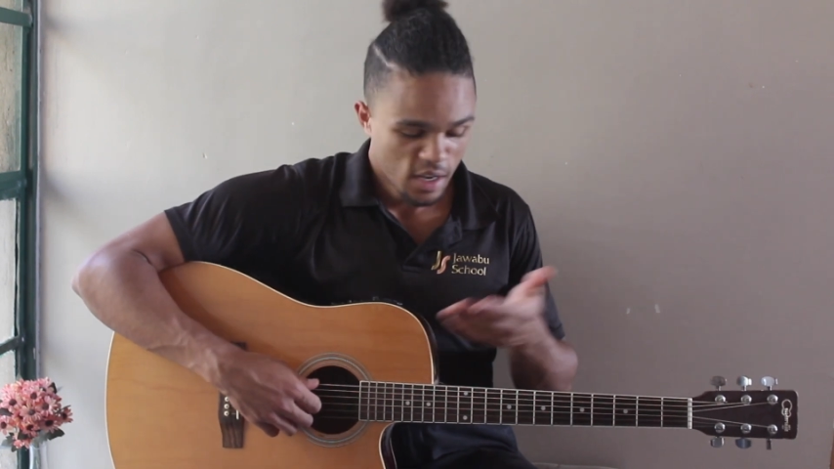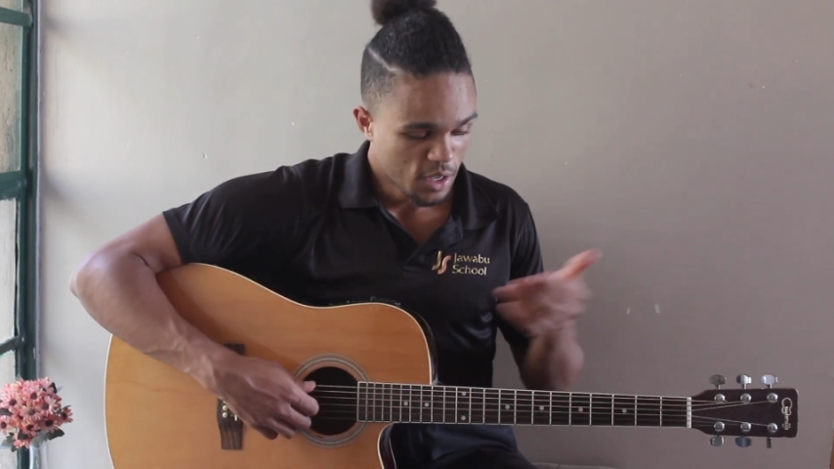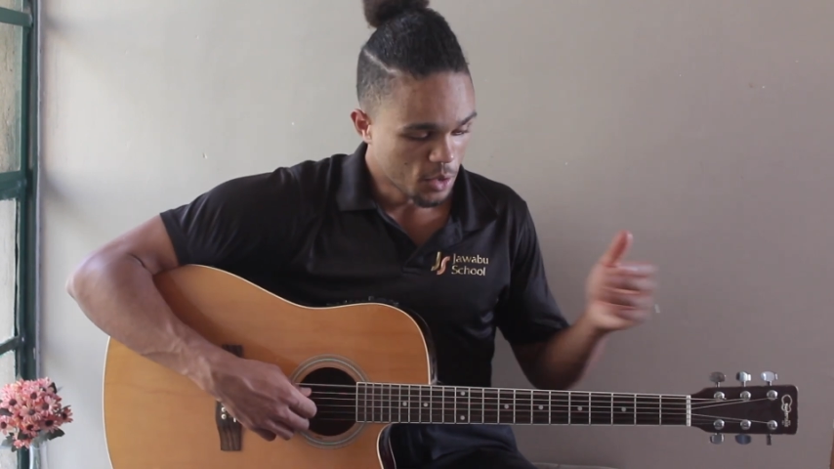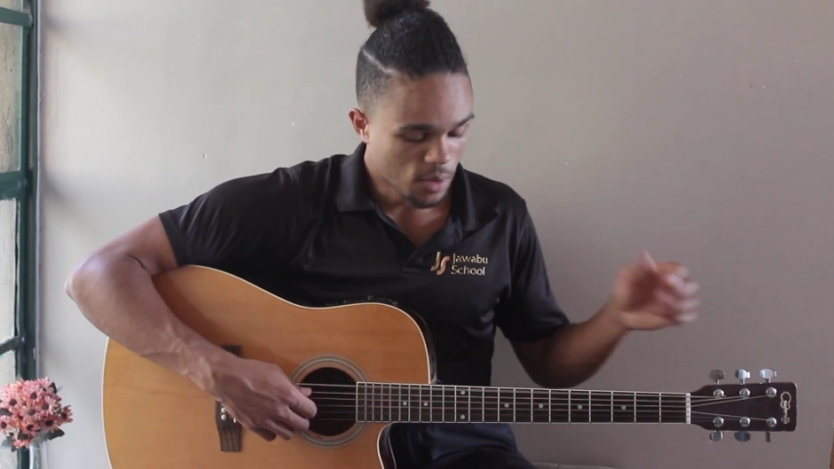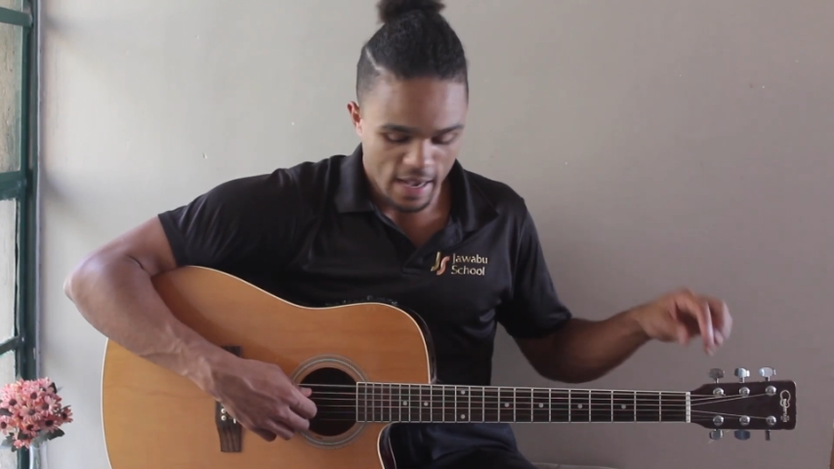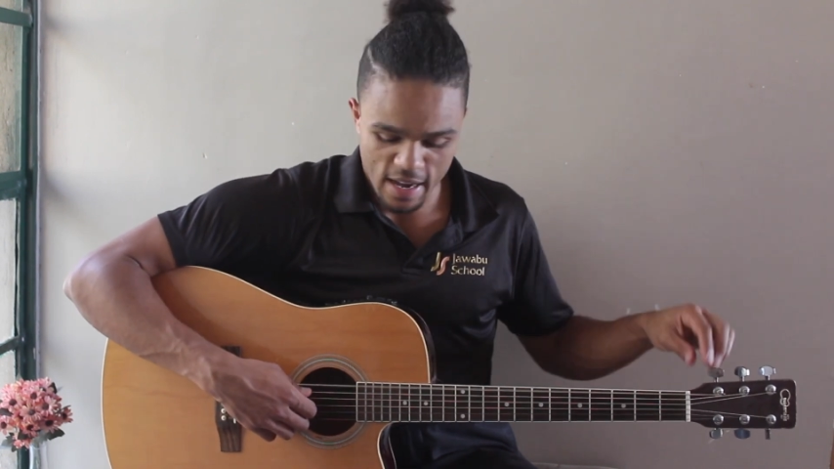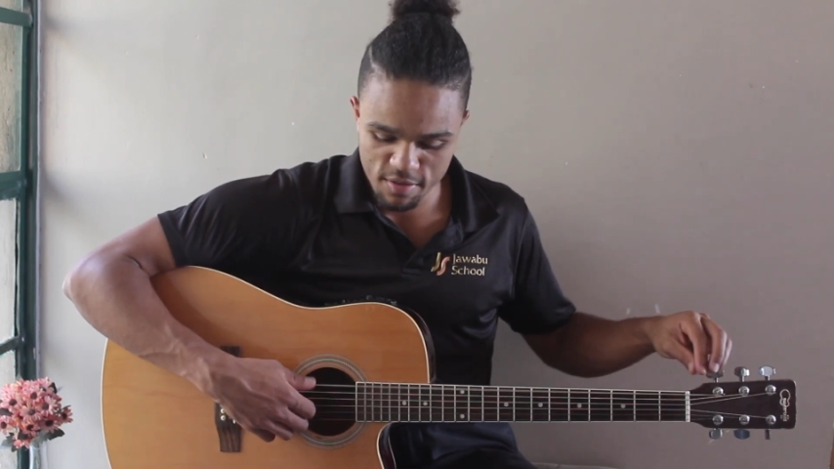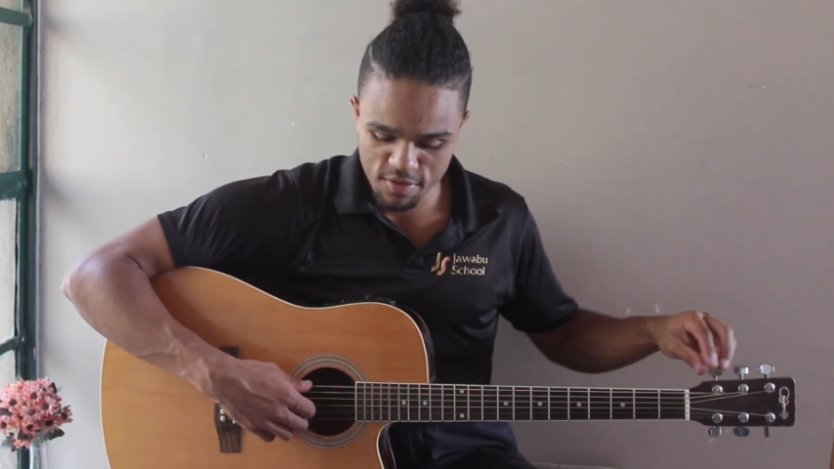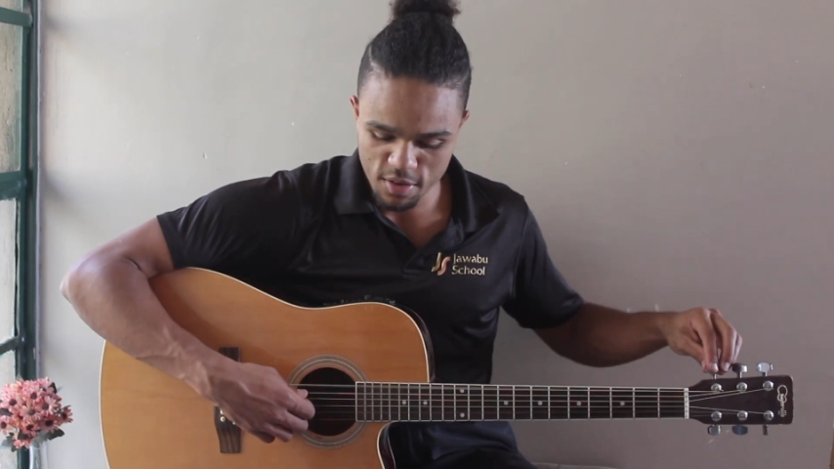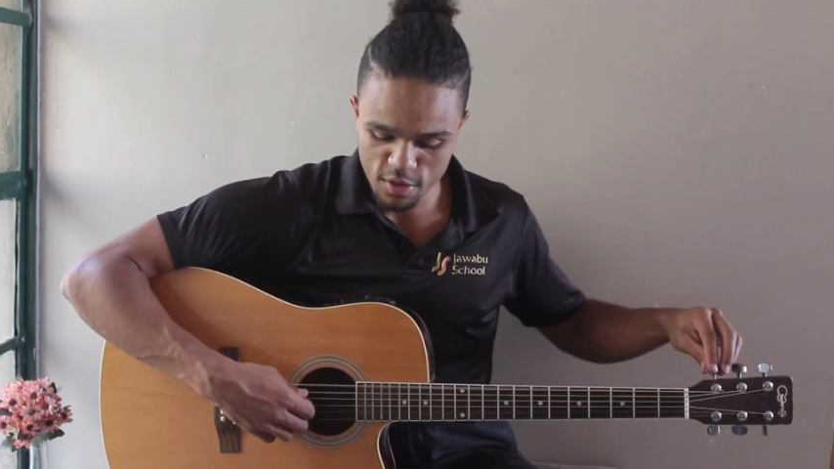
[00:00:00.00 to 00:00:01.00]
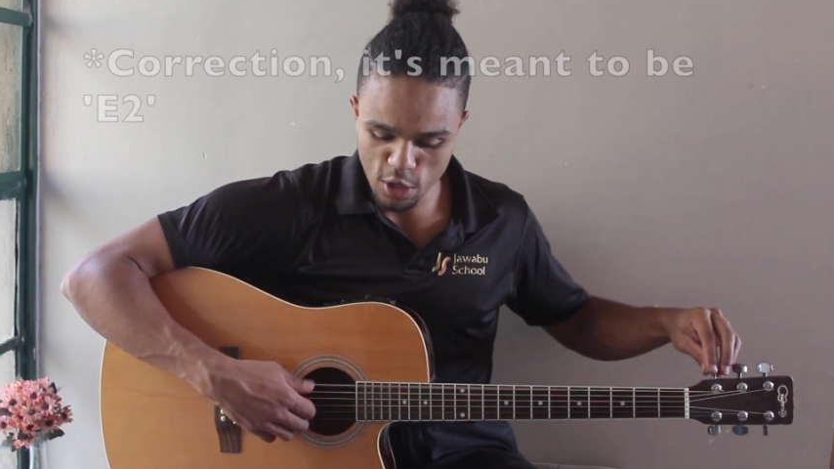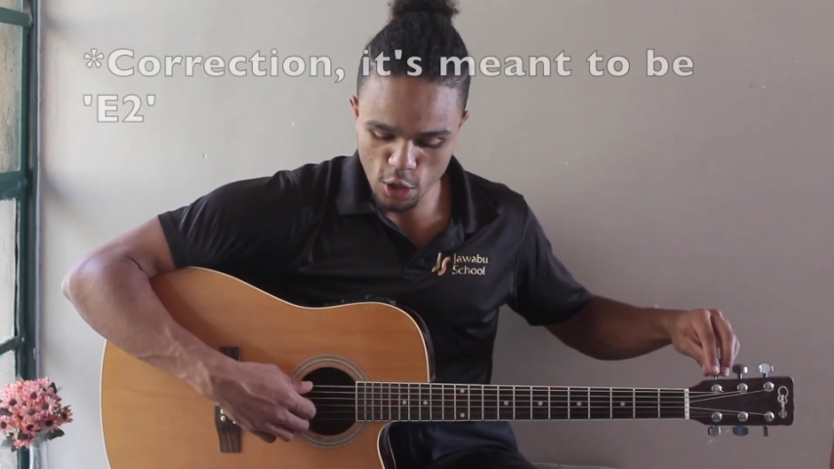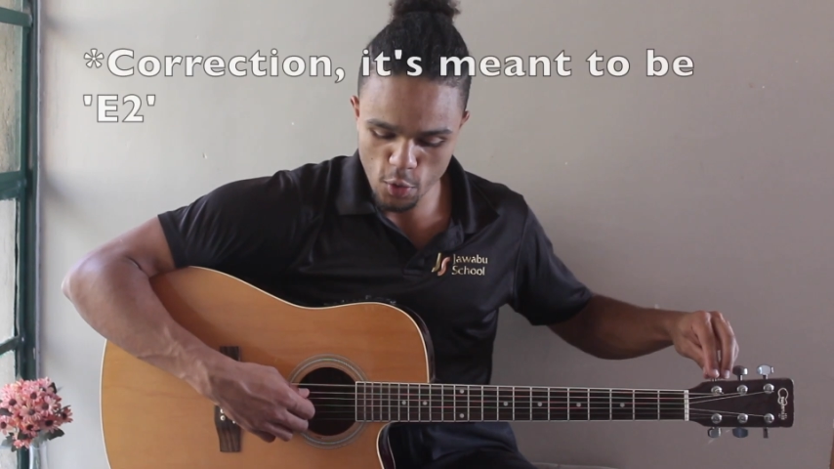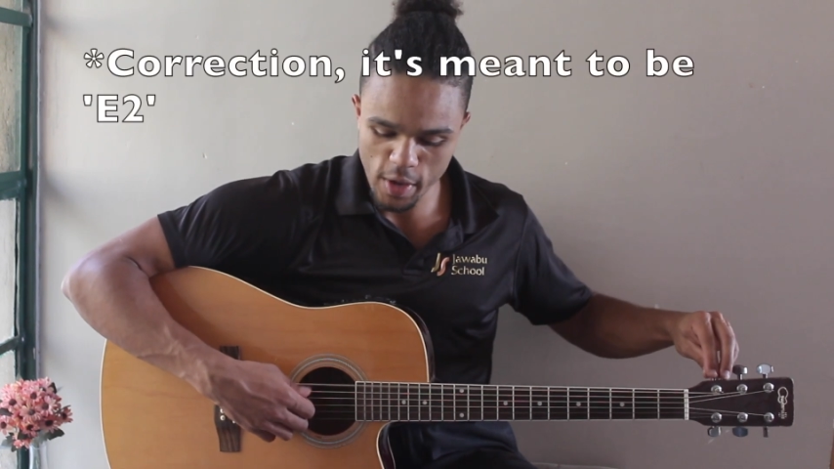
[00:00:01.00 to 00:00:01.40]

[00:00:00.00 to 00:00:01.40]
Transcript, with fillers: you'll have the low